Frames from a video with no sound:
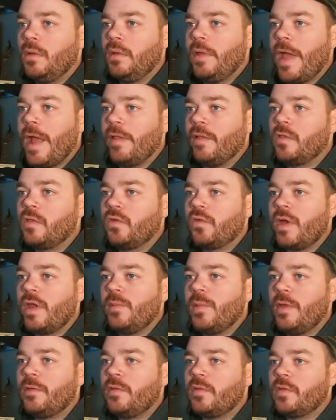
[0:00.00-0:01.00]
Yeah, let's try to
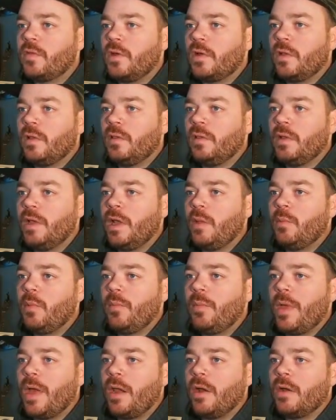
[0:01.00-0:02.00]
make this look a little
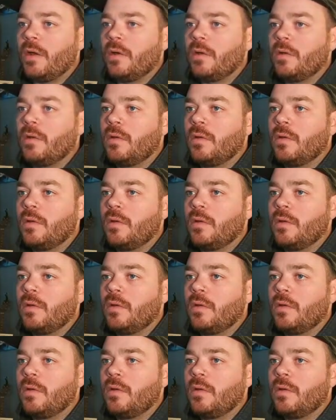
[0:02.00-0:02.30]
bit better.